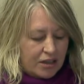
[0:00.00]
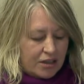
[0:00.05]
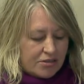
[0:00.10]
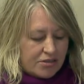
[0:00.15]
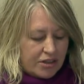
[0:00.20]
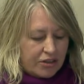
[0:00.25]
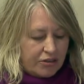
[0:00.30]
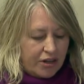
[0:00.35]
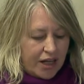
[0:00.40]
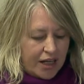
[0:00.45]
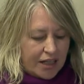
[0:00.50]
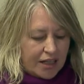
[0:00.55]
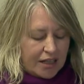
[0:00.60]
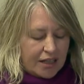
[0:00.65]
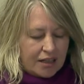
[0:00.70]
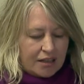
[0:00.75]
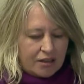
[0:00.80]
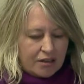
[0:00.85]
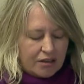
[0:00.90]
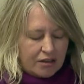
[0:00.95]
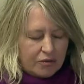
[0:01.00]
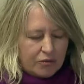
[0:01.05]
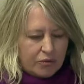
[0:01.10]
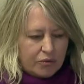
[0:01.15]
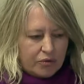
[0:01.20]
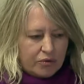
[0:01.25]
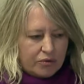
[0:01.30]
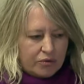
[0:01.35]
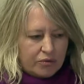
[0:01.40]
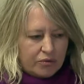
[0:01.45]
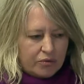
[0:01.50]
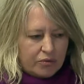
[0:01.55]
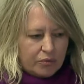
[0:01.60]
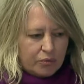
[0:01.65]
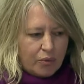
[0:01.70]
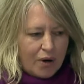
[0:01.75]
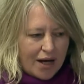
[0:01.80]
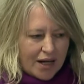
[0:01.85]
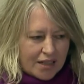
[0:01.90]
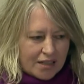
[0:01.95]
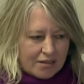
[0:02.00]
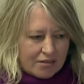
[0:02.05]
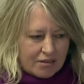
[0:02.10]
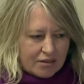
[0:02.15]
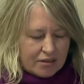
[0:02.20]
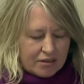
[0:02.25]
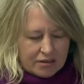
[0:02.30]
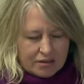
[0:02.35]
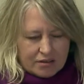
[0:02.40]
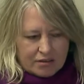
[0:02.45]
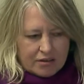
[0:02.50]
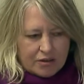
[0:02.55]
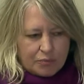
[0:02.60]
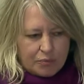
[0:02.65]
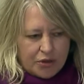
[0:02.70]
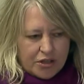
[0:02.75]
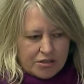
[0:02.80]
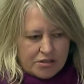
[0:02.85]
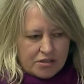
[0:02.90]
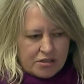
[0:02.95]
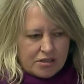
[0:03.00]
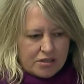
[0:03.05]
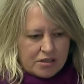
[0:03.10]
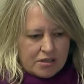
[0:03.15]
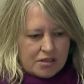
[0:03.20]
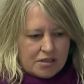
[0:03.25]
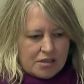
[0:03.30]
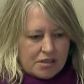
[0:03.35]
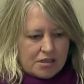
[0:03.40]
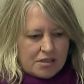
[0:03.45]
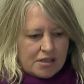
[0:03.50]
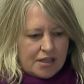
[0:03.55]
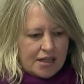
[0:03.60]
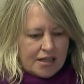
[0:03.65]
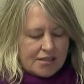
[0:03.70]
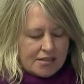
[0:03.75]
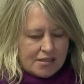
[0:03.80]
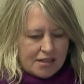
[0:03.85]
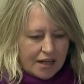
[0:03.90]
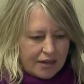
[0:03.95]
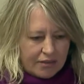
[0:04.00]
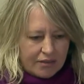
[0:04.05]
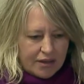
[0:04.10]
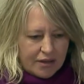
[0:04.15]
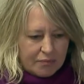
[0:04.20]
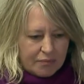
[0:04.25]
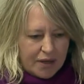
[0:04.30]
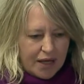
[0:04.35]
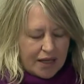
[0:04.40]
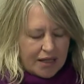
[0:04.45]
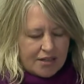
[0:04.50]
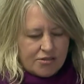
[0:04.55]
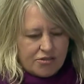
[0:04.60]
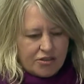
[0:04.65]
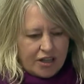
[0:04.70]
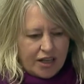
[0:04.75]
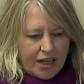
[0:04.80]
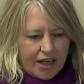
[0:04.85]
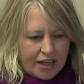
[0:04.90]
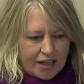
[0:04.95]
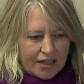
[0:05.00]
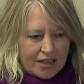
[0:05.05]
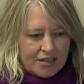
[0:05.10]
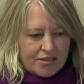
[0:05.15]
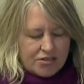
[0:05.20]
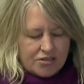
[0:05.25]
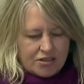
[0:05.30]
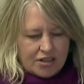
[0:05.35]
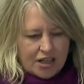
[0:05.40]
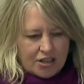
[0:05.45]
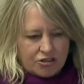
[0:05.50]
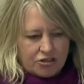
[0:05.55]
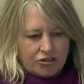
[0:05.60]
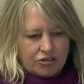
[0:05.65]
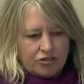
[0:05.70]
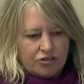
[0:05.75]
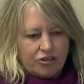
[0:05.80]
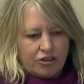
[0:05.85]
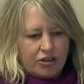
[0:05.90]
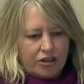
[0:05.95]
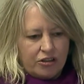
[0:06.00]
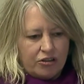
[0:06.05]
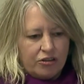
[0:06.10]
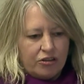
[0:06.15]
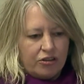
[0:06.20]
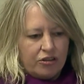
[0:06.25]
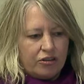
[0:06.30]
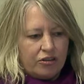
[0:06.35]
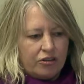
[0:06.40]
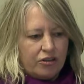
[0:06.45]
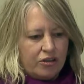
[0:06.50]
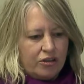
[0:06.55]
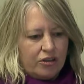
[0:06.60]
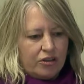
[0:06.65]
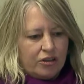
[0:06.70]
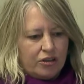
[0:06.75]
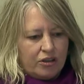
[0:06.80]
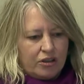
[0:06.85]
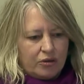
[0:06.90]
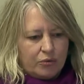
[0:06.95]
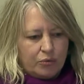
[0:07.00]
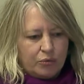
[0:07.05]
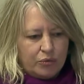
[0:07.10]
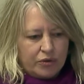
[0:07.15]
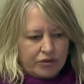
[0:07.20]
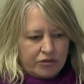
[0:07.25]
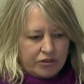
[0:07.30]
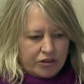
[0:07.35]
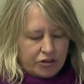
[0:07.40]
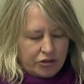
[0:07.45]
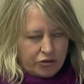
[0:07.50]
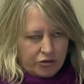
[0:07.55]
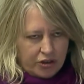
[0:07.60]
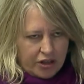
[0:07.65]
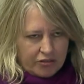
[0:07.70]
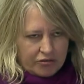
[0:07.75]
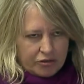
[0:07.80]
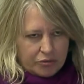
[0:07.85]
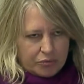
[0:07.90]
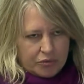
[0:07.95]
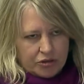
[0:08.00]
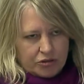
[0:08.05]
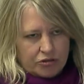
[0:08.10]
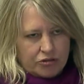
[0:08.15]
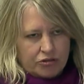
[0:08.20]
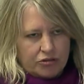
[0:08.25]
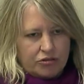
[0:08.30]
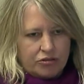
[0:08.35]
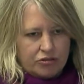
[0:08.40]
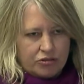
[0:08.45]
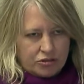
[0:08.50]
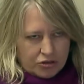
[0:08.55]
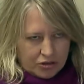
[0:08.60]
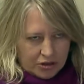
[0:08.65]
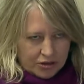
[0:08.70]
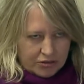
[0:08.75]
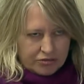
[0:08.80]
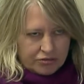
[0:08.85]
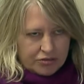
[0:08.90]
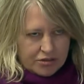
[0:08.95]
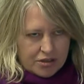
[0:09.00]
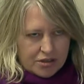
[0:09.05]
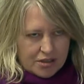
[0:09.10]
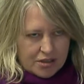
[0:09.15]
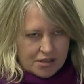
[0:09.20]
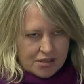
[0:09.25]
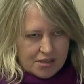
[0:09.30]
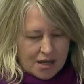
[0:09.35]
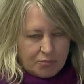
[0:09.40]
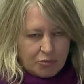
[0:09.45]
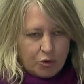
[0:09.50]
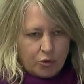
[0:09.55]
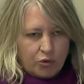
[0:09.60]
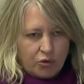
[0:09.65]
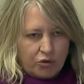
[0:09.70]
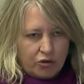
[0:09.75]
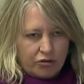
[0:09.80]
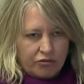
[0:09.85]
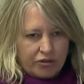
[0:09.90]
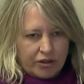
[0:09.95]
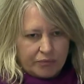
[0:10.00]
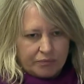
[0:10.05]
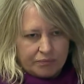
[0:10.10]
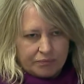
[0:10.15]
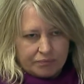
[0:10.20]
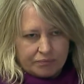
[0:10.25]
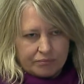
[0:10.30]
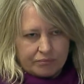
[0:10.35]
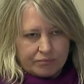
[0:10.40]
Is there any, why did the president extend them? And is there any discussions going on with the new government to lift some or all of them?